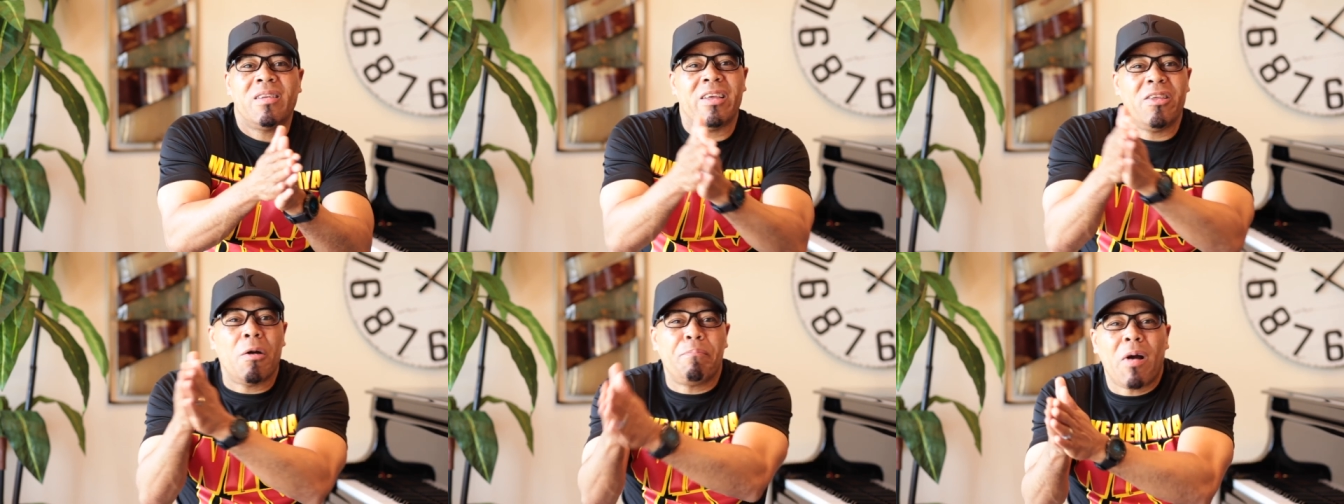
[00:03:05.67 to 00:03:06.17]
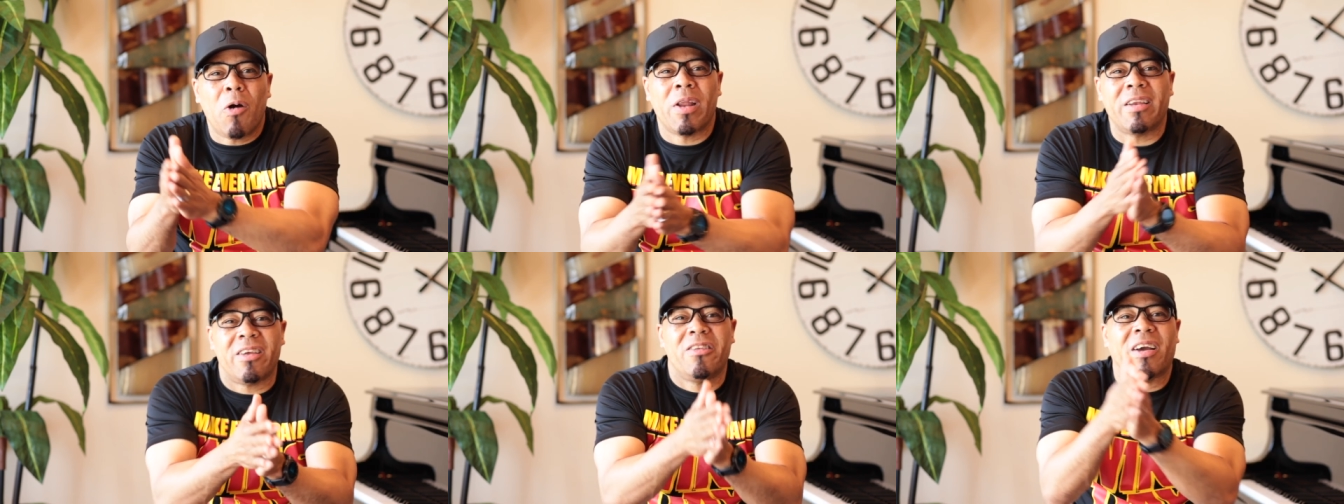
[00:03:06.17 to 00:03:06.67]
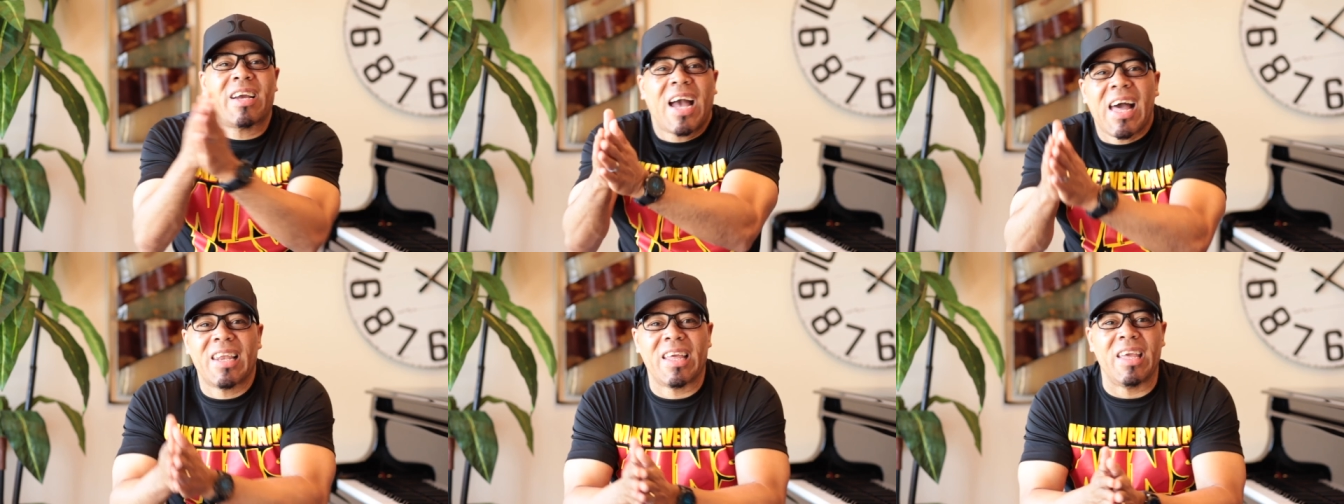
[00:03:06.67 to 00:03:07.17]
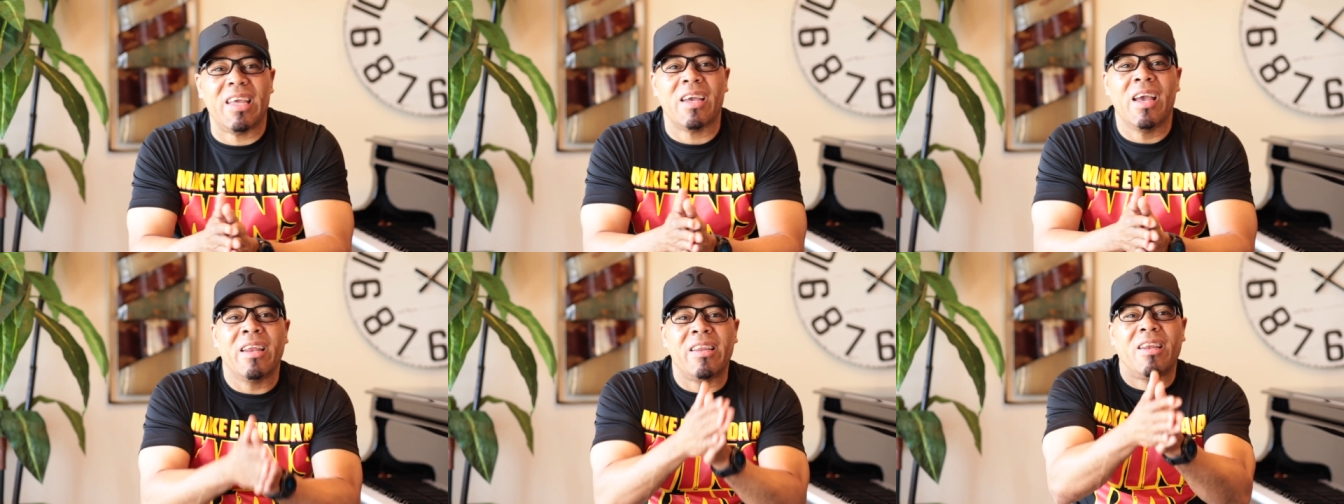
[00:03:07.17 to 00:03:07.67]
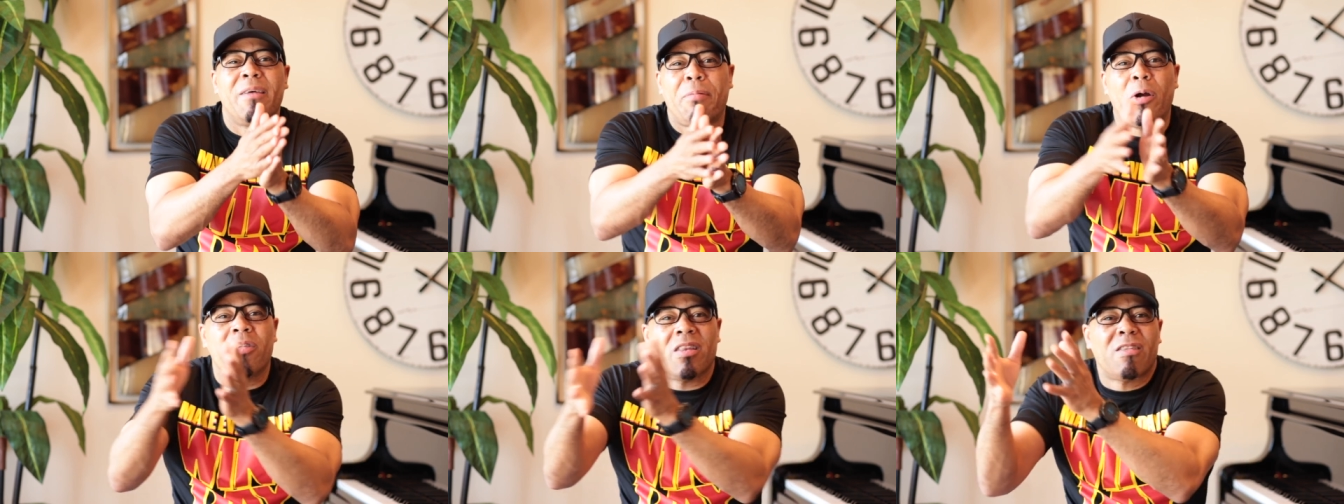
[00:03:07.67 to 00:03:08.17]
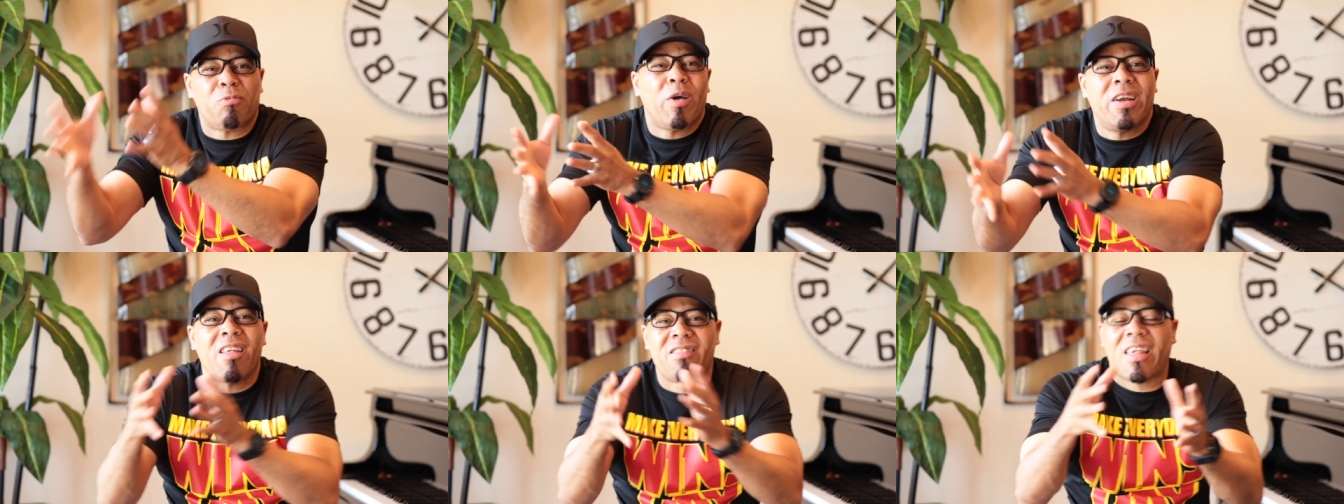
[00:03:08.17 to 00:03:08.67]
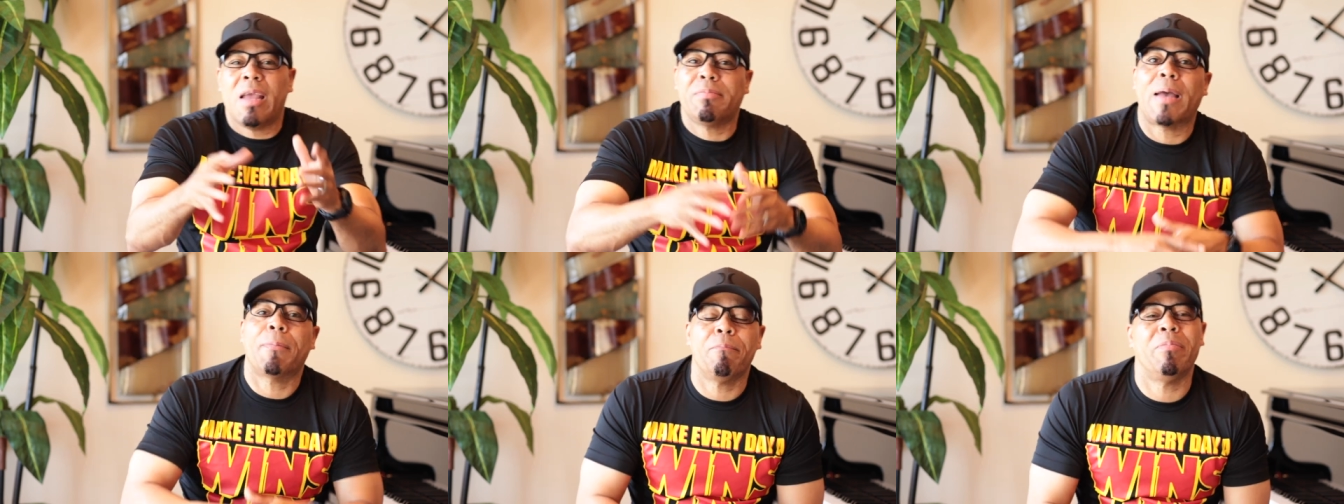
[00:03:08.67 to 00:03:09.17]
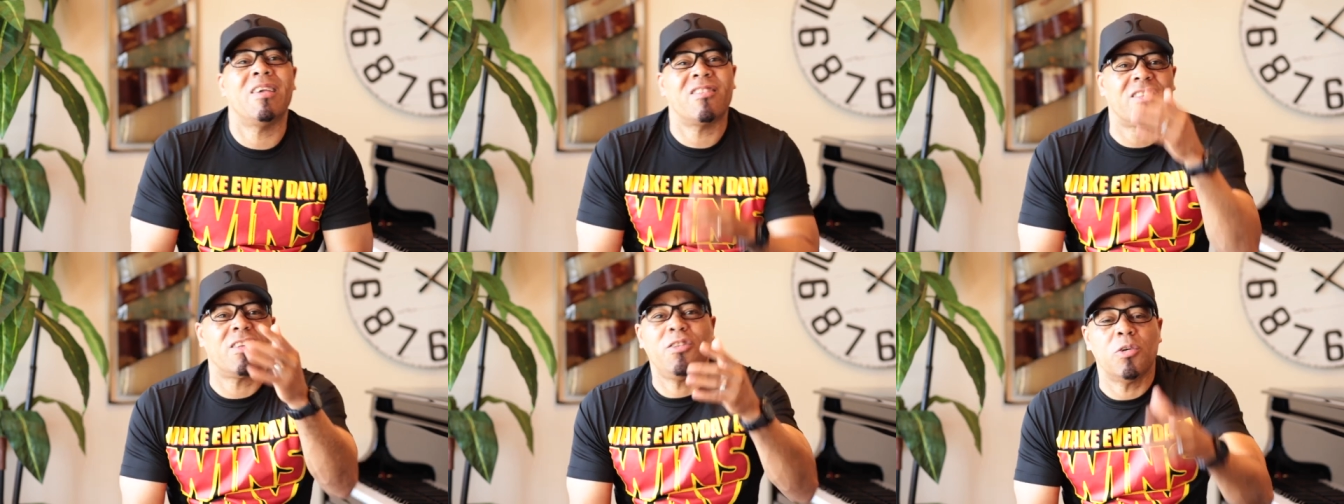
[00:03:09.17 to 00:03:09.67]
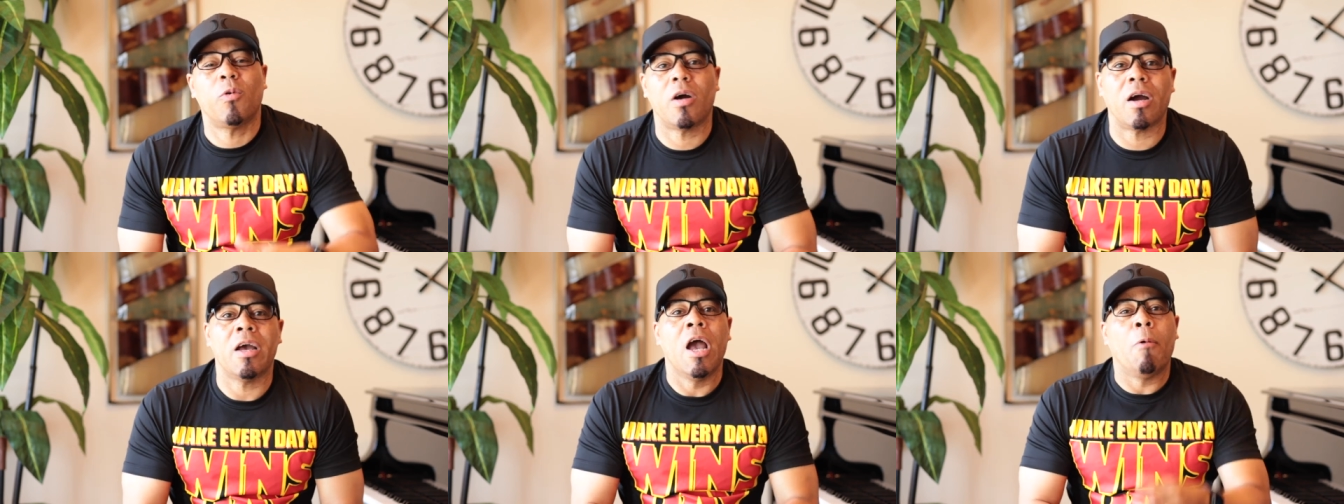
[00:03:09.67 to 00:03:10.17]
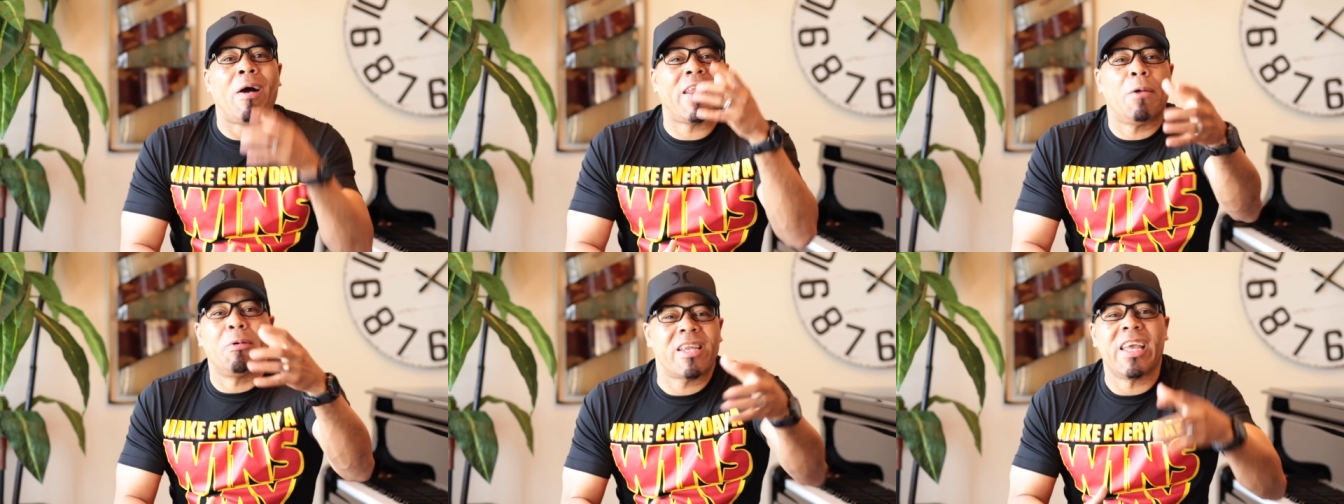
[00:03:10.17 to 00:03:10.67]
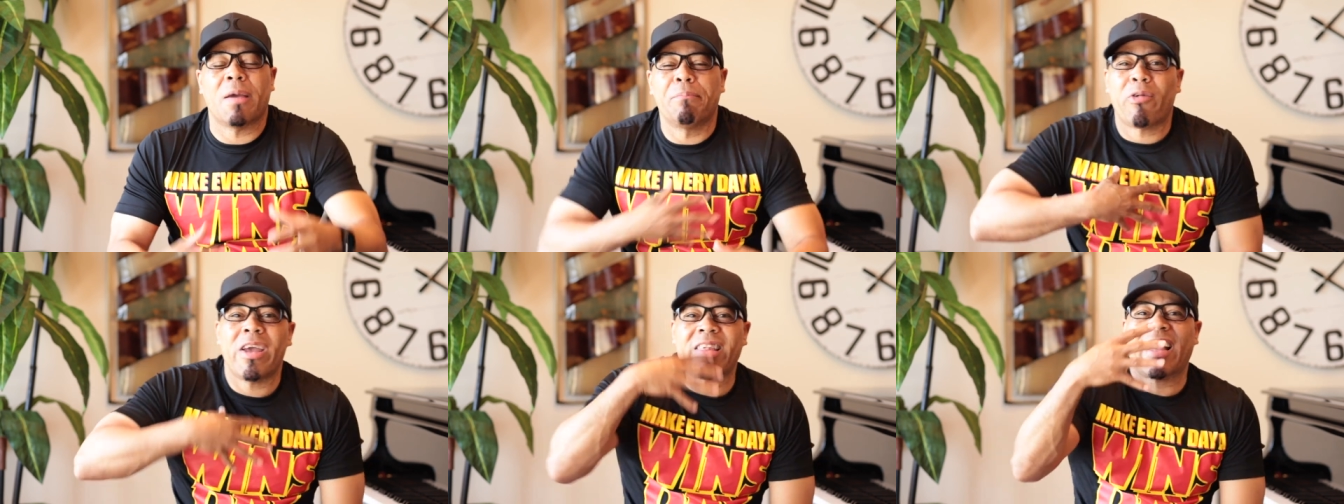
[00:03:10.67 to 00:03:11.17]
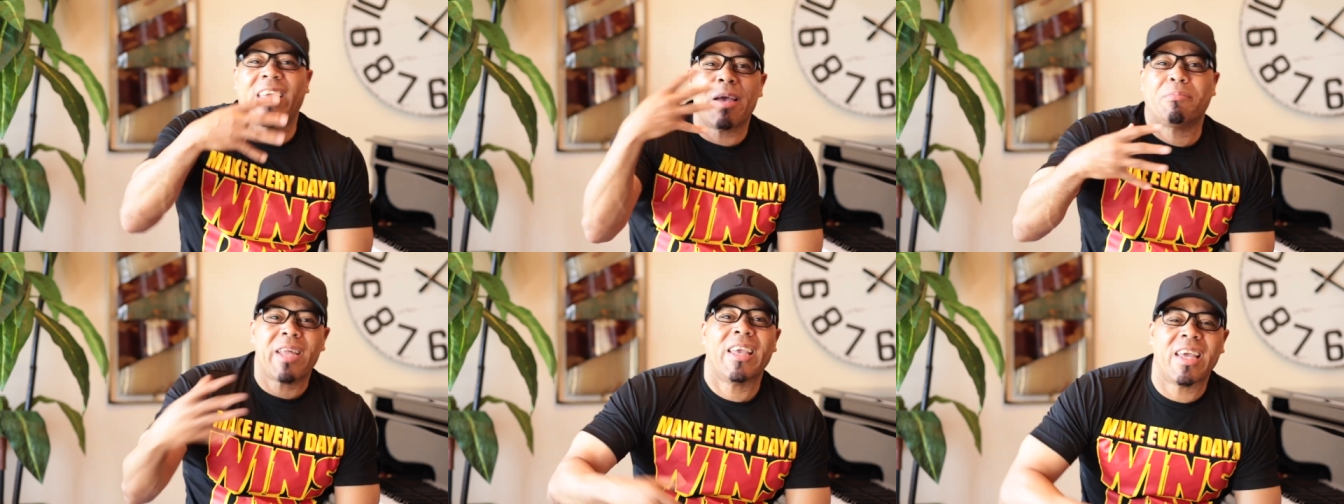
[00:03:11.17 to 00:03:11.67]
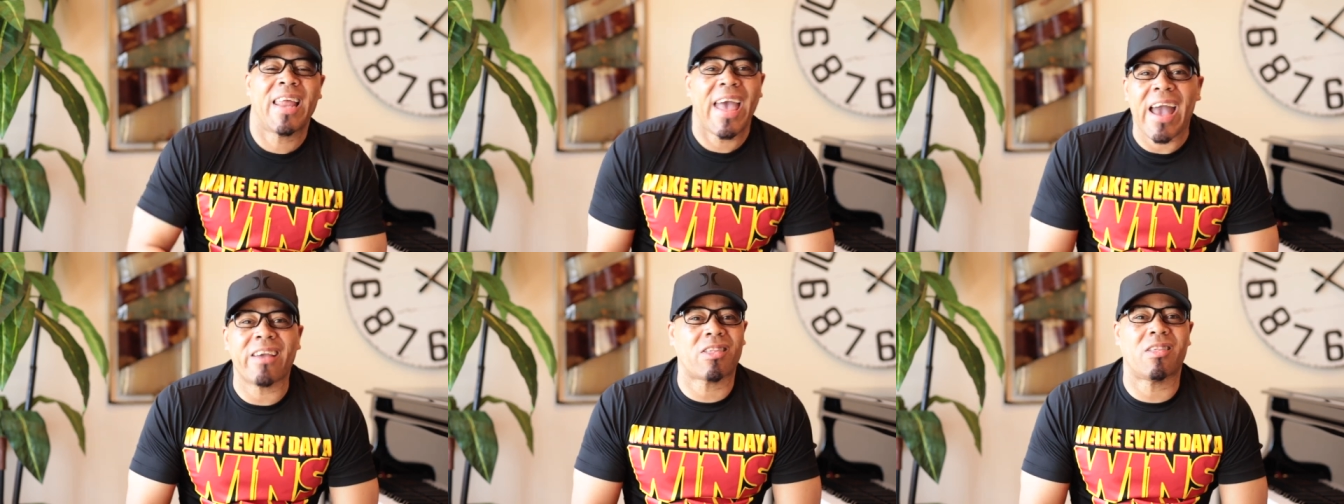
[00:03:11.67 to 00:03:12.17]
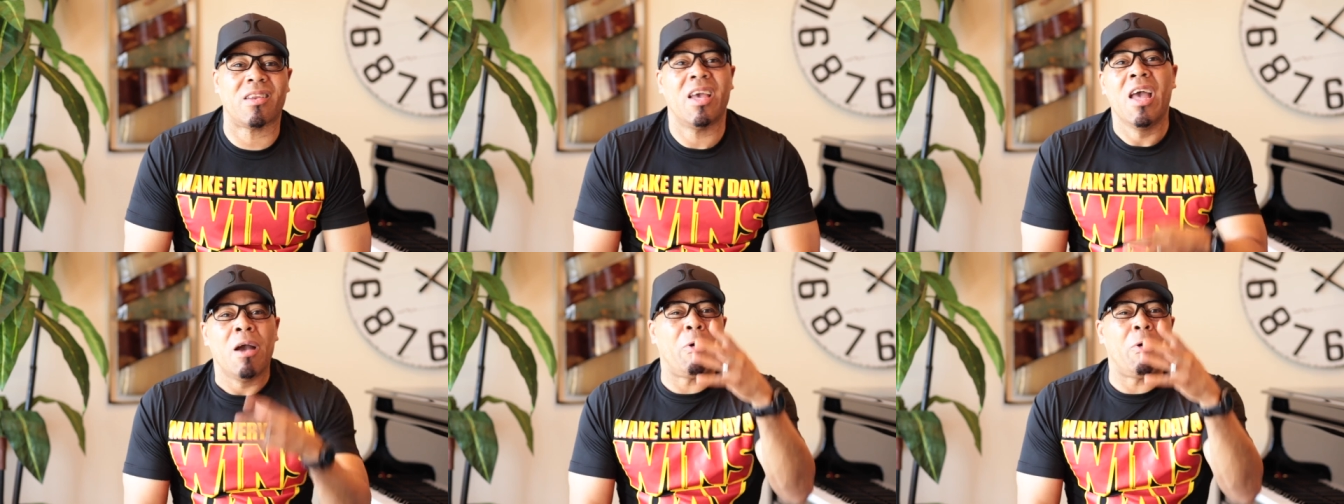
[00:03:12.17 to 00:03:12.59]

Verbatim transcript: than your opponent, than your colleague, than the person that's running the same type of business than you are. While they were taking breaks, I kept taking action.